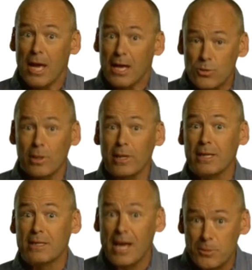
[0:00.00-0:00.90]
It's really a
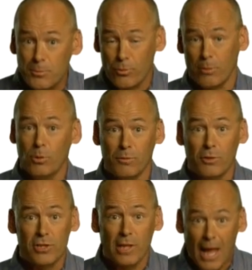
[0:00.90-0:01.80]
desperate move.
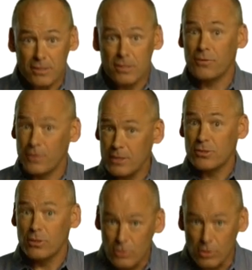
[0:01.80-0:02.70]
There's lots of things
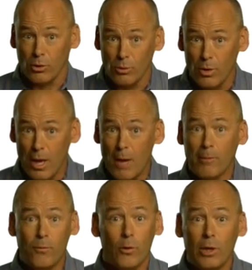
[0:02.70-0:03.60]
to do
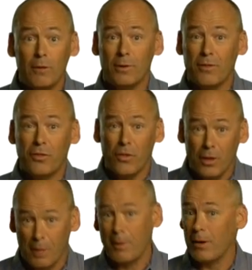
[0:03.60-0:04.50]
before you even
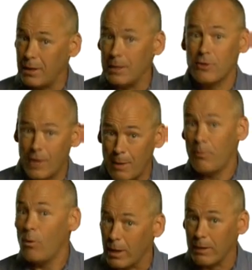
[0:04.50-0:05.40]
think about getting to that
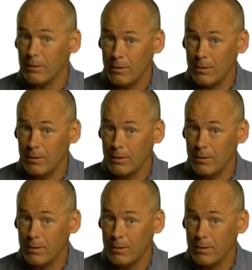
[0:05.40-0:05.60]
point.